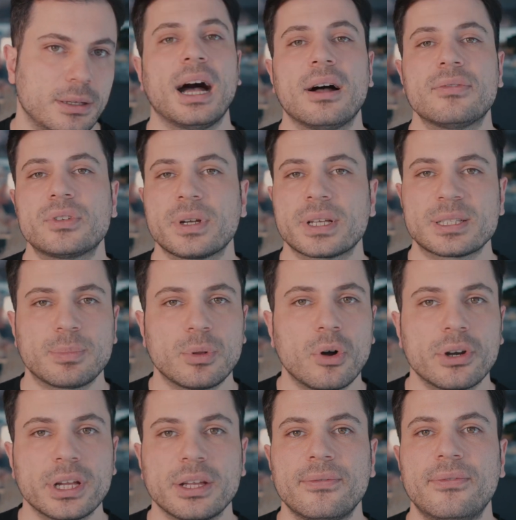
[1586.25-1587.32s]
After
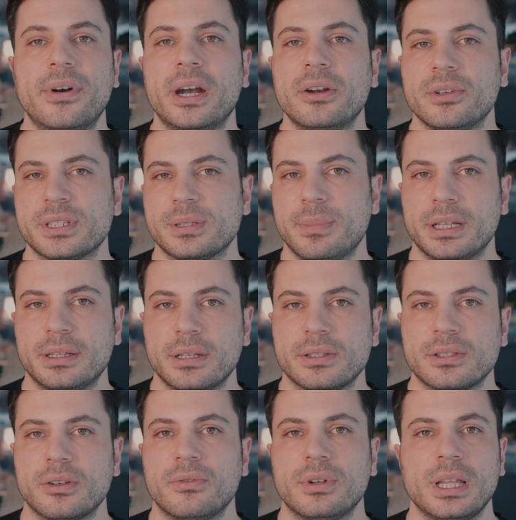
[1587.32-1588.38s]
exploring various
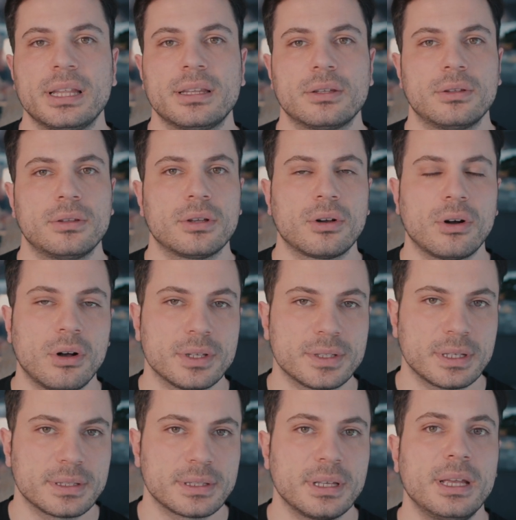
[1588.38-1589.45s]
methods related to the
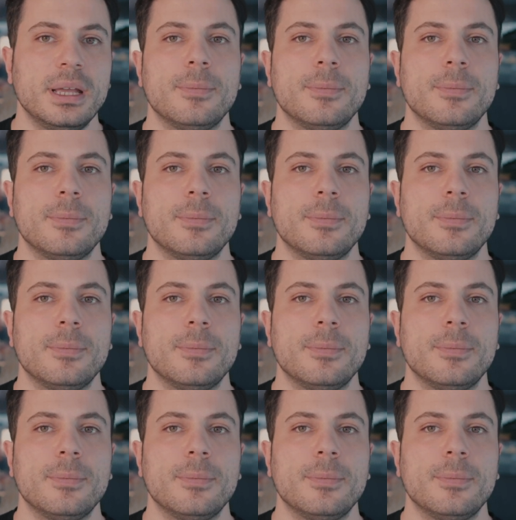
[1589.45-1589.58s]
causes,